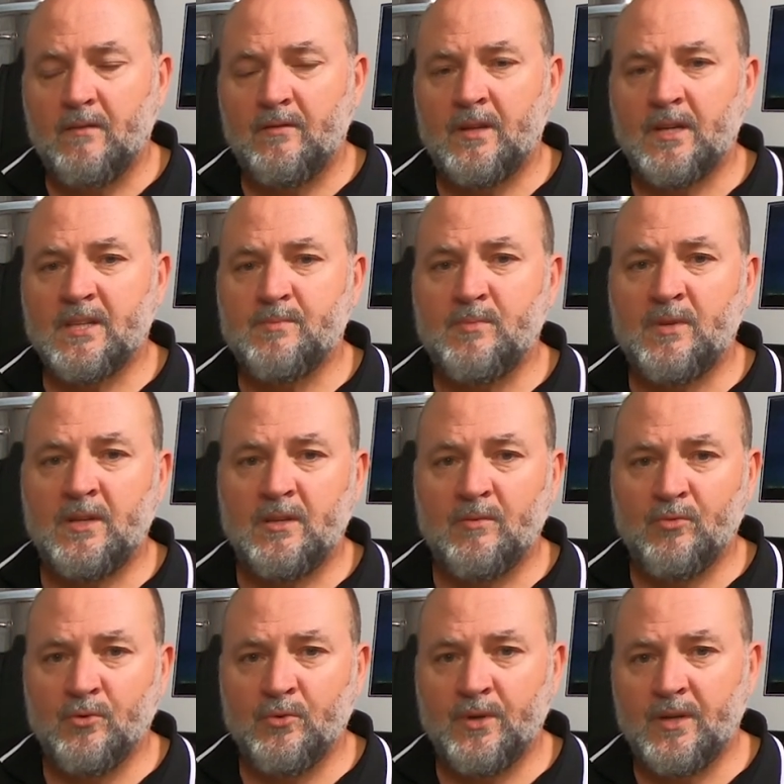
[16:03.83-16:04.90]
The next minute you're
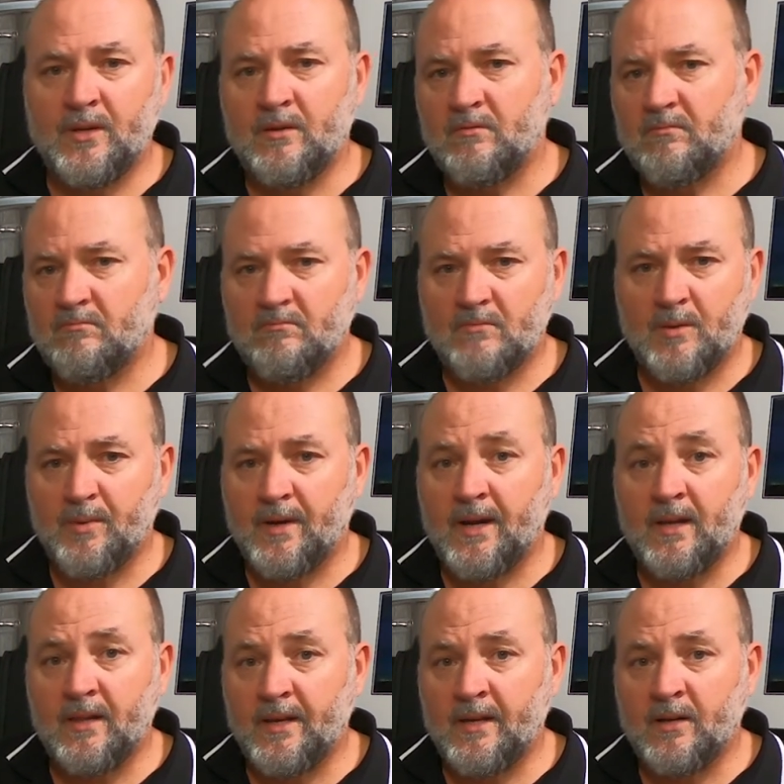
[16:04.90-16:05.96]
brewing a
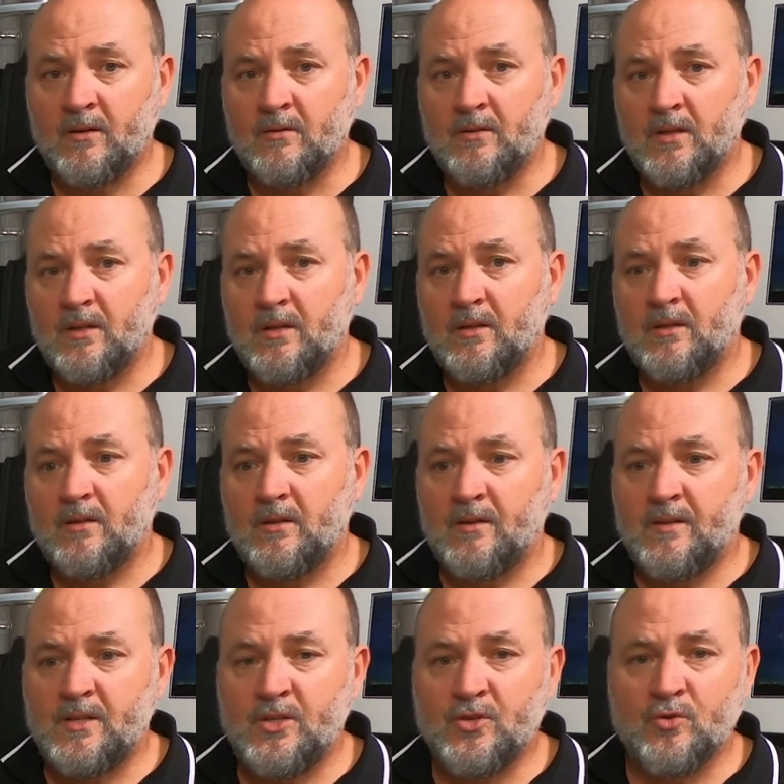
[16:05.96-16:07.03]
pale ale.
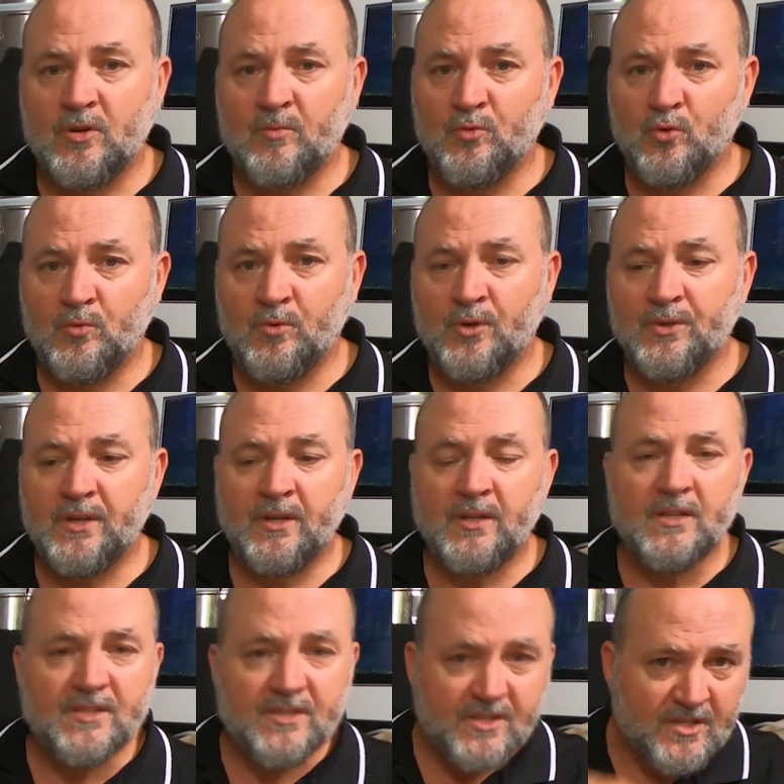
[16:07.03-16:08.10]
And then you're trying to brew a blonde ale.
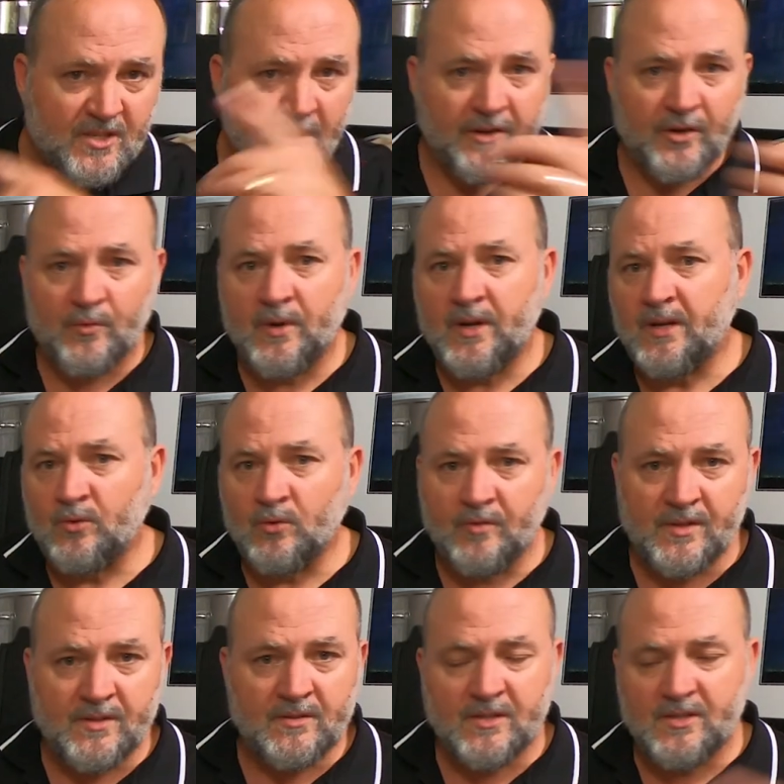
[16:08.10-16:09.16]
It's just going around all
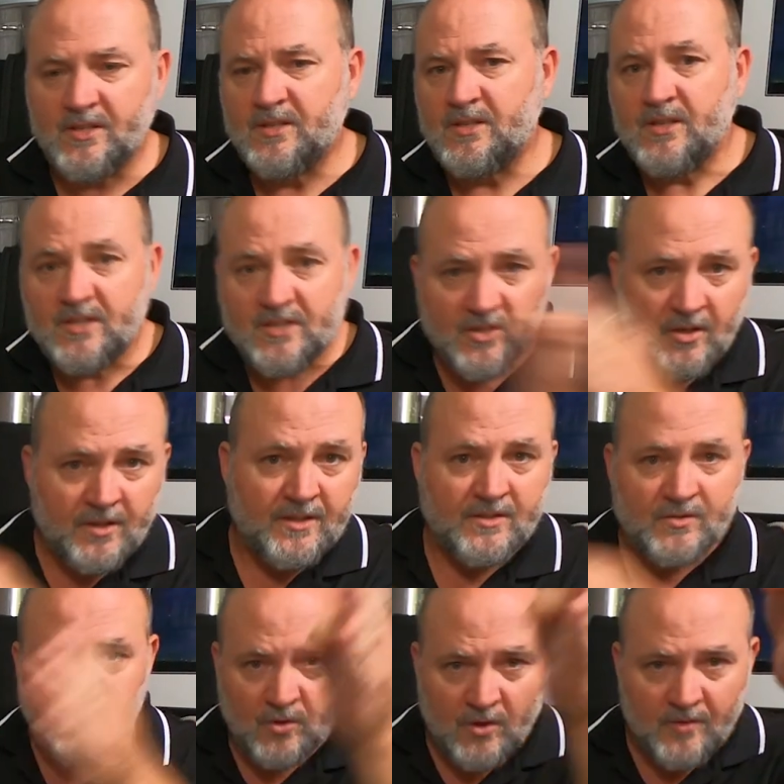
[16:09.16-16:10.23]
these. You're just going this
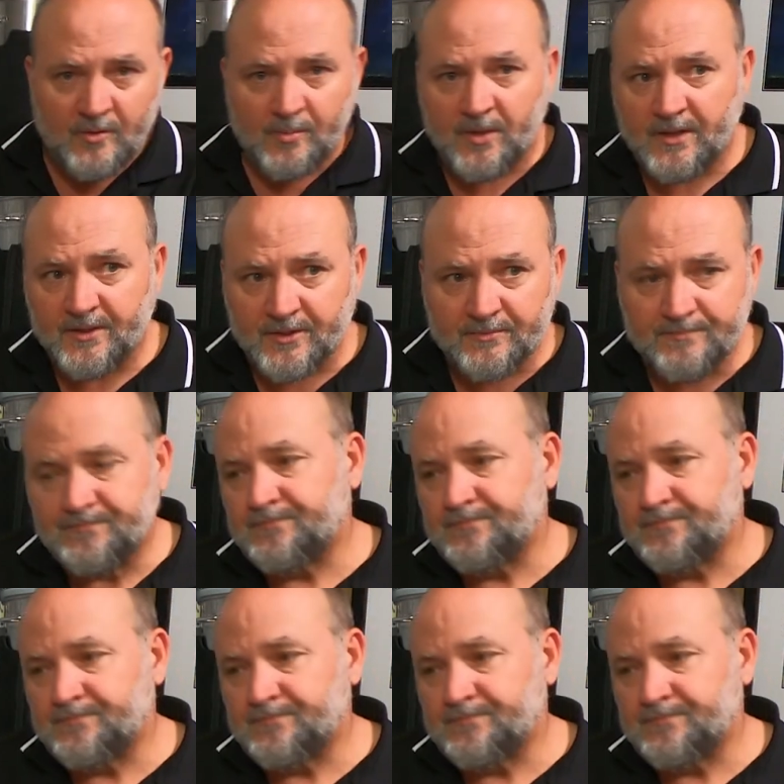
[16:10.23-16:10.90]
all over the place.